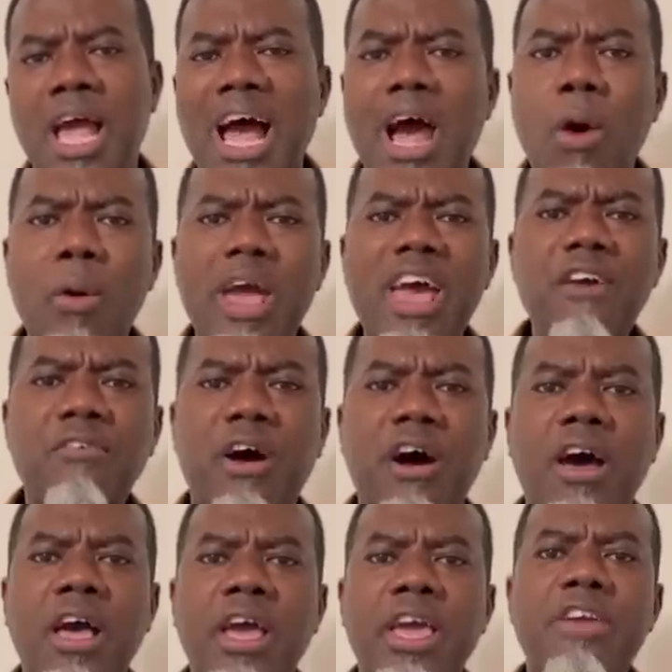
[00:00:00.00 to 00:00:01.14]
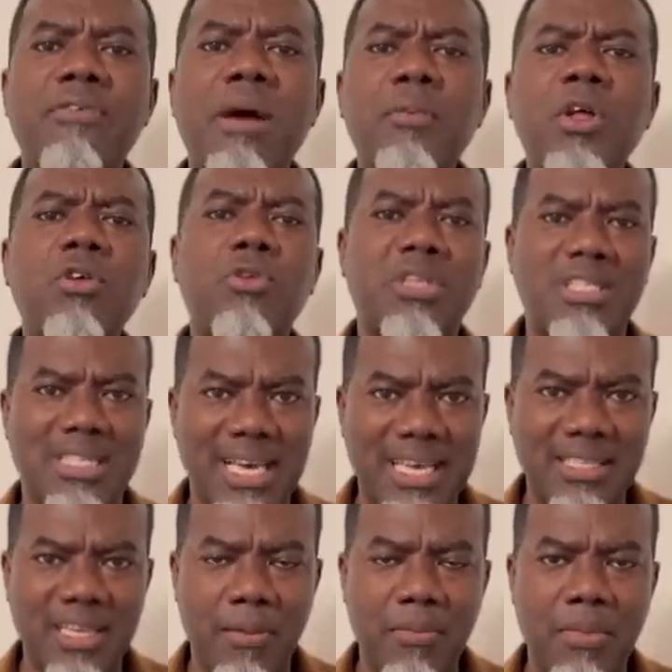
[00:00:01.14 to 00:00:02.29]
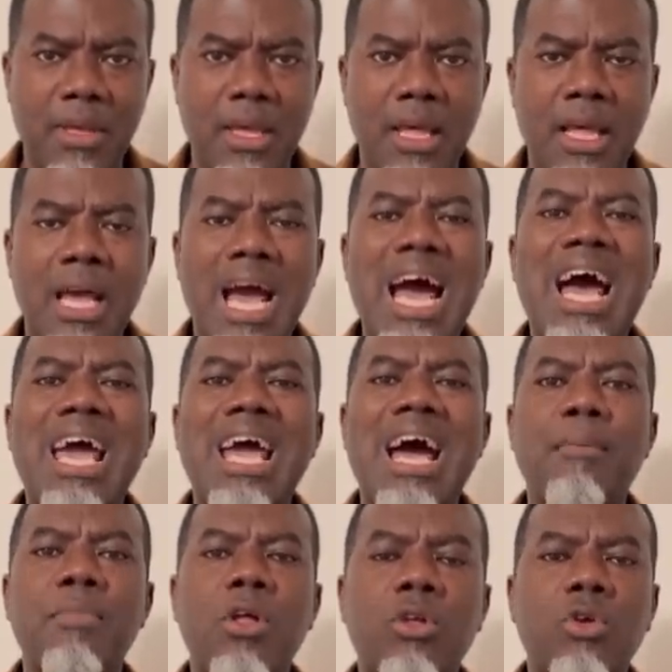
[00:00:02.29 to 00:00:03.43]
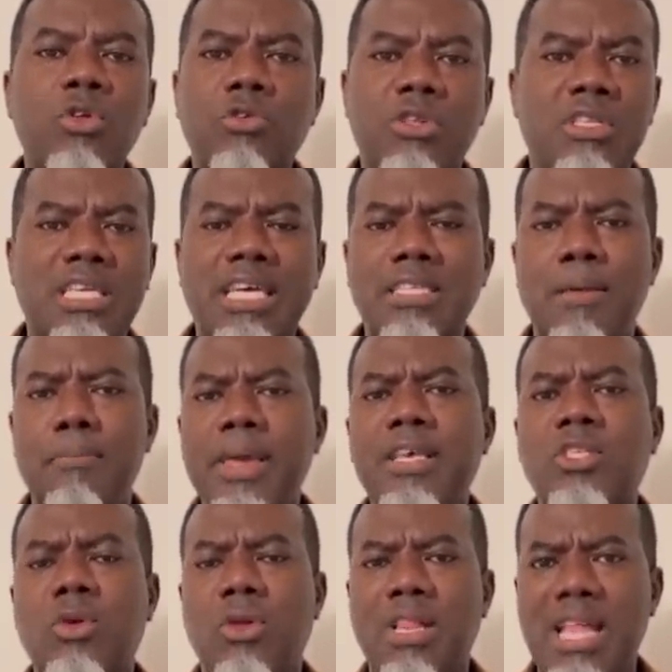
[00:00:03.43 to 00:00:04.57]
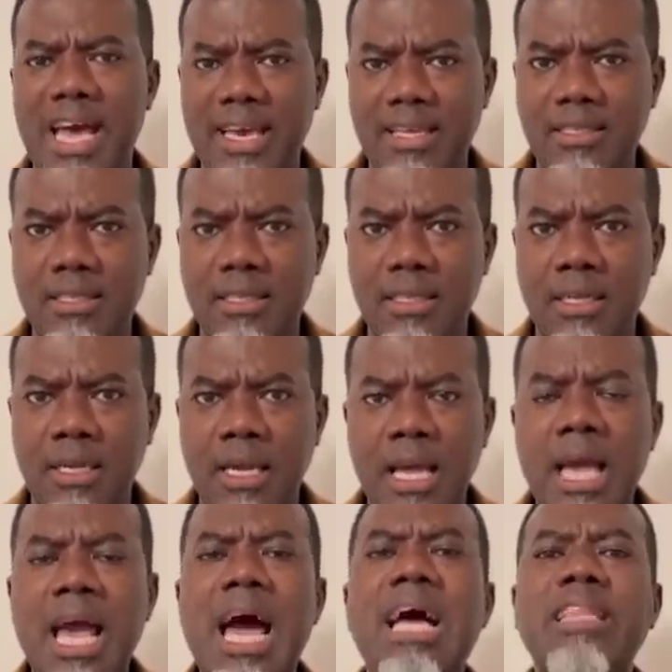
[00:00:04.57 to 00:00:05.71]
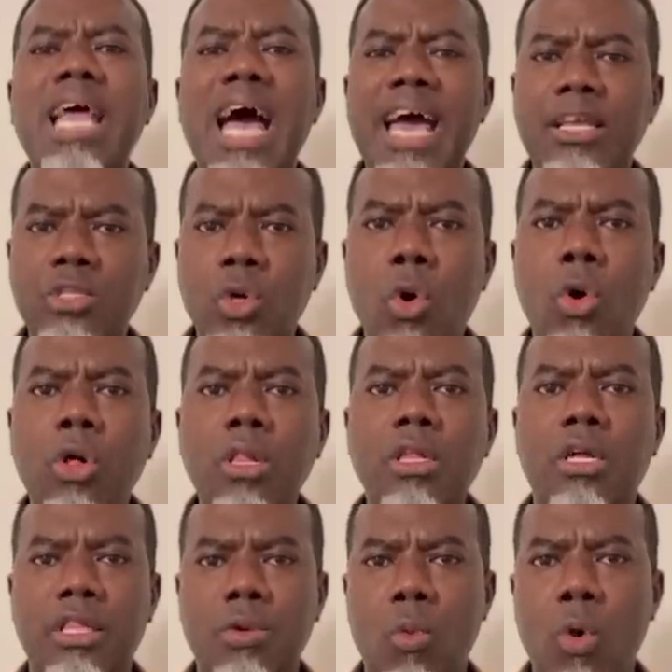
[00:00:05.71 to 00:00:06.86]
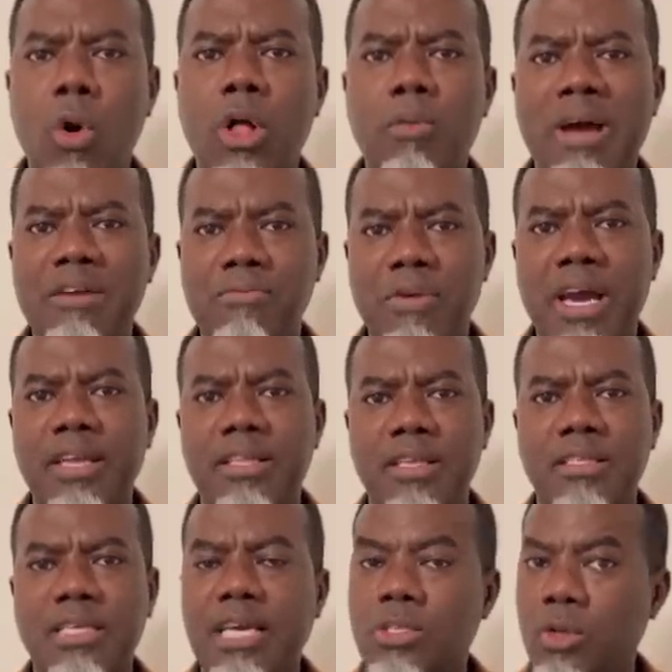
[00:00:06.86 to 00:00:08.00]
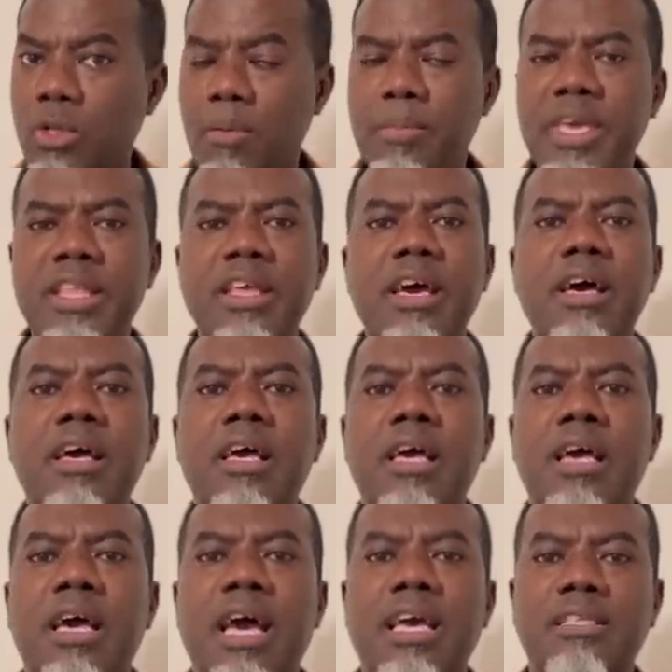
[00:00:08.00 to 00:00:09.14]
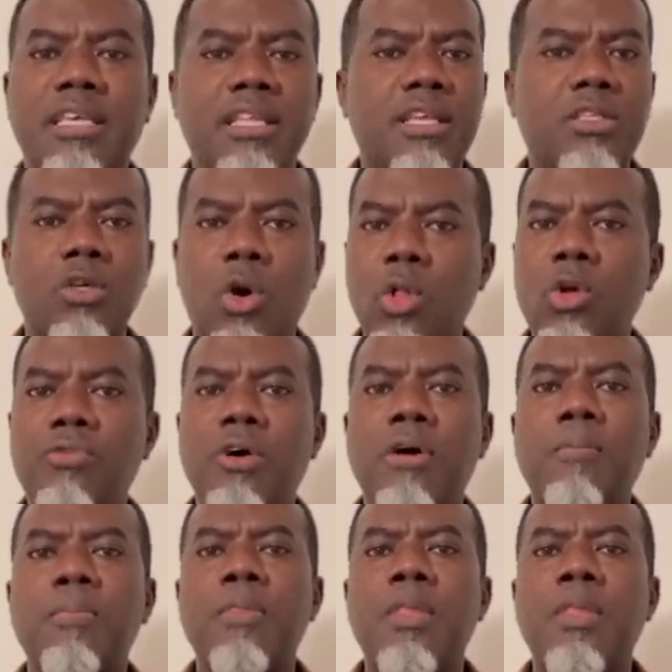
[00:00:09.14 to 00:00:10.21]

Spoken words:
However, if I'm gonna criticize him, I am not gonna criticize him based on lies. And I told the world my findings. I told the media, I said it all over.